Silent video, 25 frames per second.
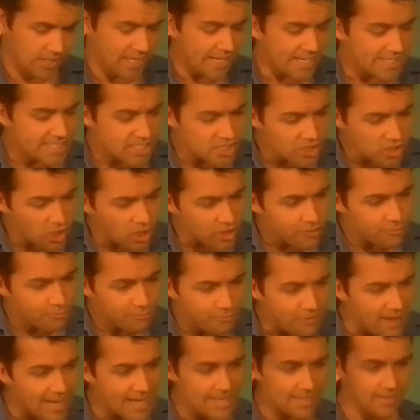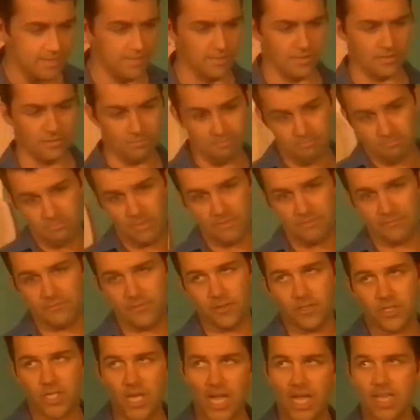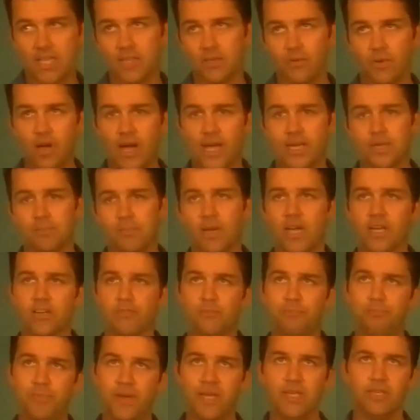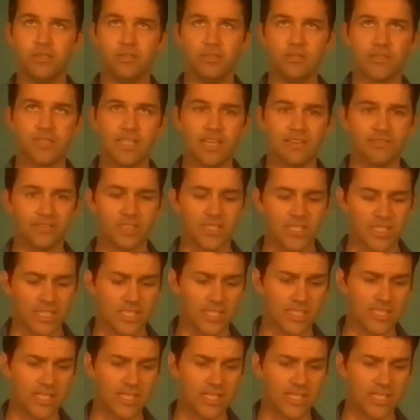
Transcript: It's not fatal if you take the right amount of pills 17